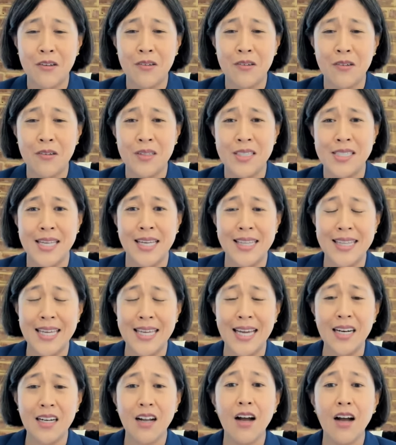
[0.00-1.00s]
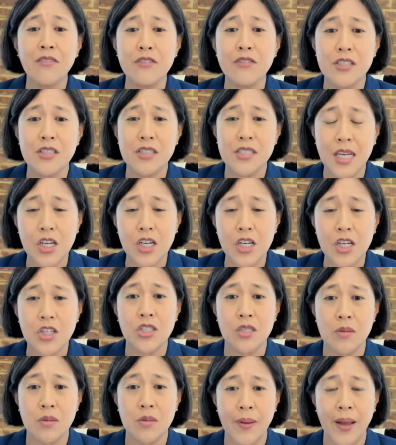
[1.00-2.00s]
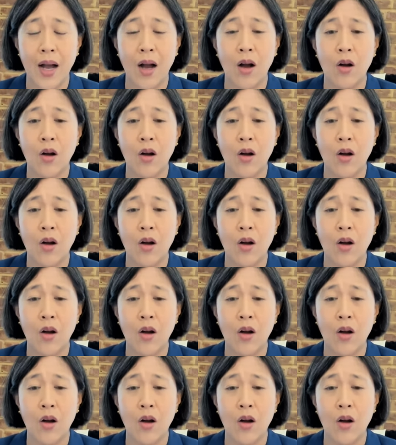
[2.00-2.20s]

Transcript: that that conversation about